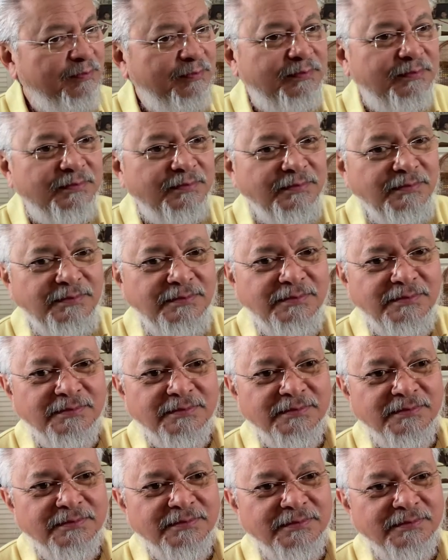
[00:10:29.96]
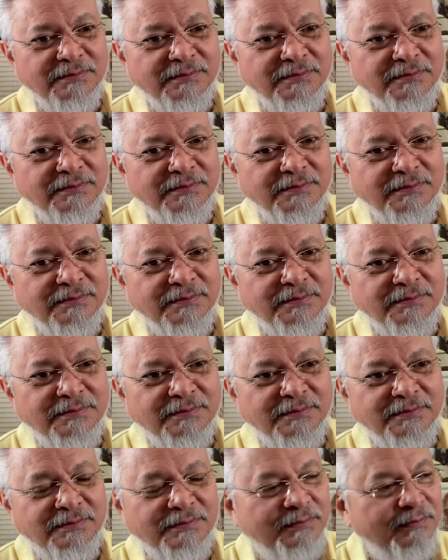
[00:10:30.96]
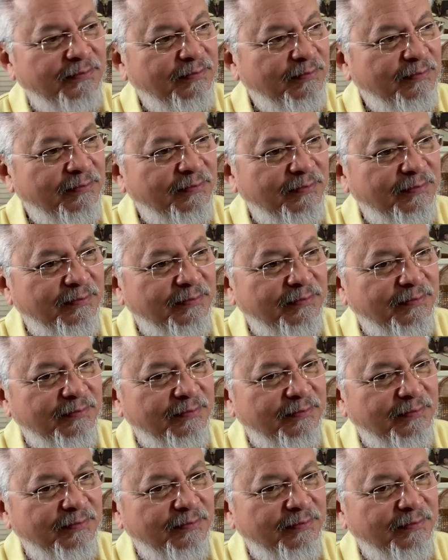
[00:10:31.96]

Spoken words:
Nobody speaks.